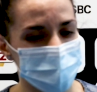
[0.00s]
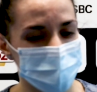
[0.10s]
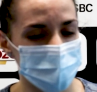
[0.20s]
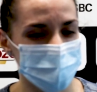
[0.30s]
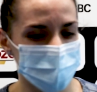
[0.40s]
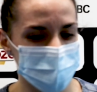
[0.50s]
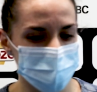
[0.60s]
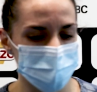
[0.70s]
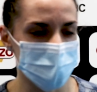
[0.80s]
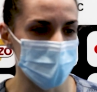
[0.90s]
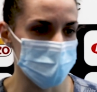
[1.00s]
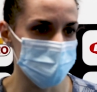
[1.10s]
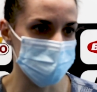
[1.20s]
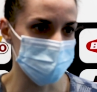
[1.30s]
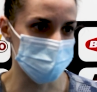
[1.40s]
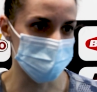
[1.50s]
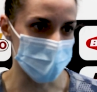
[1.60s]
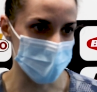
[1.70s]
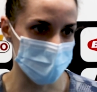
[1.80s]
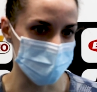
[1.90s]
In the second set, I think she was
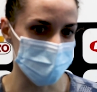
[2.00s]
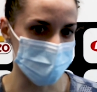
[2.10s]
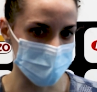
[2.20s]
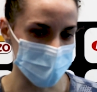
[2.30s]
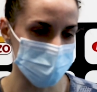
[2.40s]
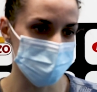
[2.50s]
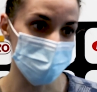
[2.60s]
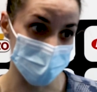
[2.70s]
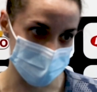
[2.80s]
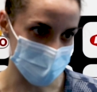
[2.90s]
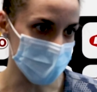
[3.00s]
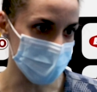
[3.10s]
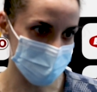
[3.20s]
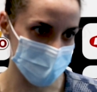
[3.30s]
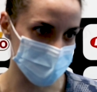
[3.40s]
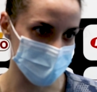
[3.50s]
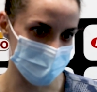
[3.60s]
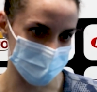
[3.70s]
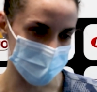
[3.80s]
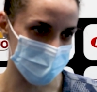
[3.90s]
trying, of course, just putting the salary in, because in
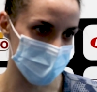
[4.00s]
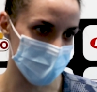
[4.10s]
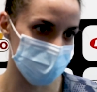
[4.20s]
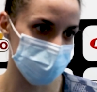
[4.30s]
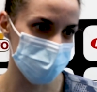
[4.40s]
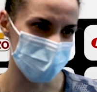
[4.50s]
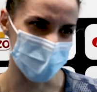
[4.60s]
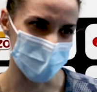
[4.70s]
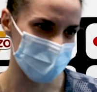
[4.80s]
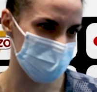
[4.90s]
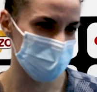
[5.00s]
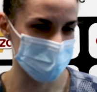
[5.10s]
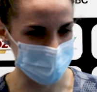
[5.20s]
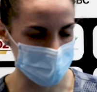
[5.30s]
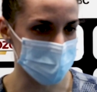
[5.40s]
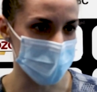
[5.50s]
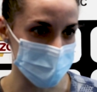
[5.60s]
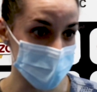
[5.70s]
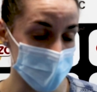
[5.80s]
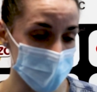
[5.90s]
the first set she did many
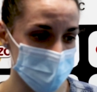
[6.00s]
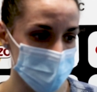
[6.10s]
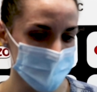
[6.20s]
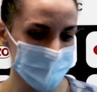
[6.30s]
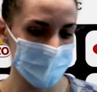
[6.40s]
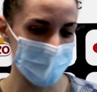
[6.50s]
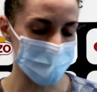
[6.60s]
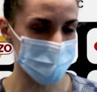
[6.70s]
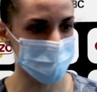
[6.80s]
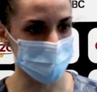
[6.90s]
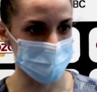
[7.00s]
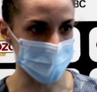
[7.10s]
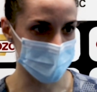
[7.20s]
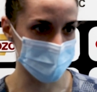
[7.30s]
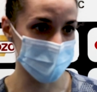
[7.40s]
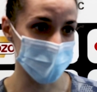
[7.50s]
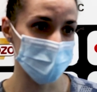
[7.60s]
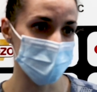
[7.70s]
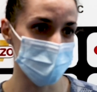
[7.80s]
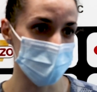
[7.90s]
mistakes, and also trying to
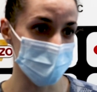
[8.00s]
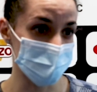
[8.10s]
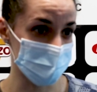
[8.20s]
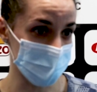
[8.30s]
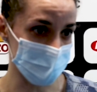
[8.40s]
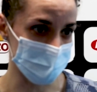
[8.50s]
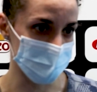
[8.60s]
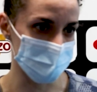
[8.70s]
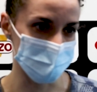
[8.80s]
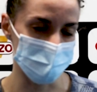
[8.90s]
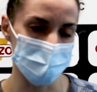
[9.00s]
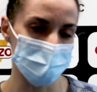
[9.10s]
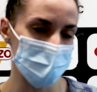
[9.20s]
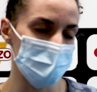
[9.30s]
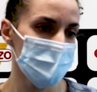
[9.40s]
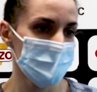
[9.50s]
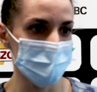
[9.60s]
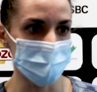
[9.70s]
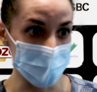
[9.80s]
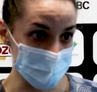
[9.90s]
change the speed of the saddle, because if you play,
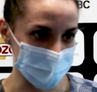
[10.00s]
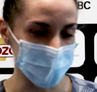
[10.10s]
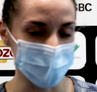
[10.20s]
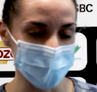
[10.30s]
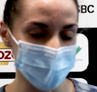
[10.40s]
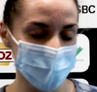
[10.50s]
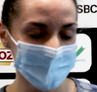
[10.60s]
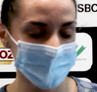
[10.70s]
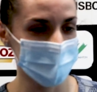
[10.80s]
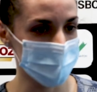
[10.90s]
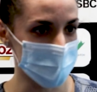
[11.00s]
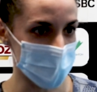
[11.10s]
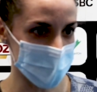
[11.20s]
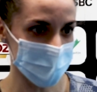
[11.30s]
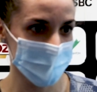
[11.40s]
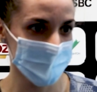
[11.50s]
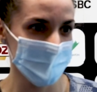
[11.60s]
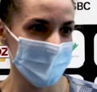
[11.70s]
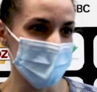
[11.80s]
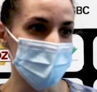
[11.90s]
maybe, I think, too hard,
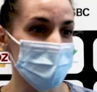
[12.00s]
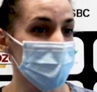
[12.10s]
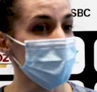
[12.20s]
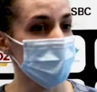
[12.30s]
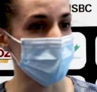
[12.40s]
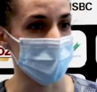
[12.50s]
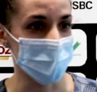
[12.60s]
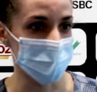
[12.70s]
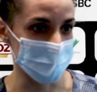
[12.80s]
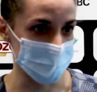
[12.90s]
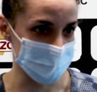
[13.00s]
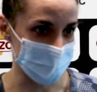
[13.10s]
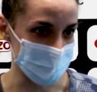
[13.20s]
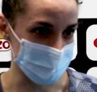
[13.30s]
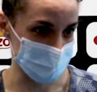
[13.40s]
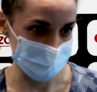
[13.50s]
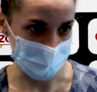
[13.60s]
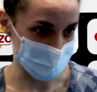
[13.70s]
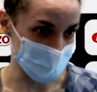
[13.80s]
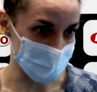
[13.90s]
it's too difficult to finish in this kind
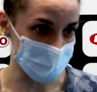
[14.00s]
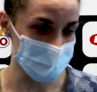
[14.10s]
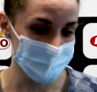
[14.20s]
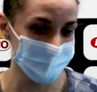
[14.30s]
of the hole.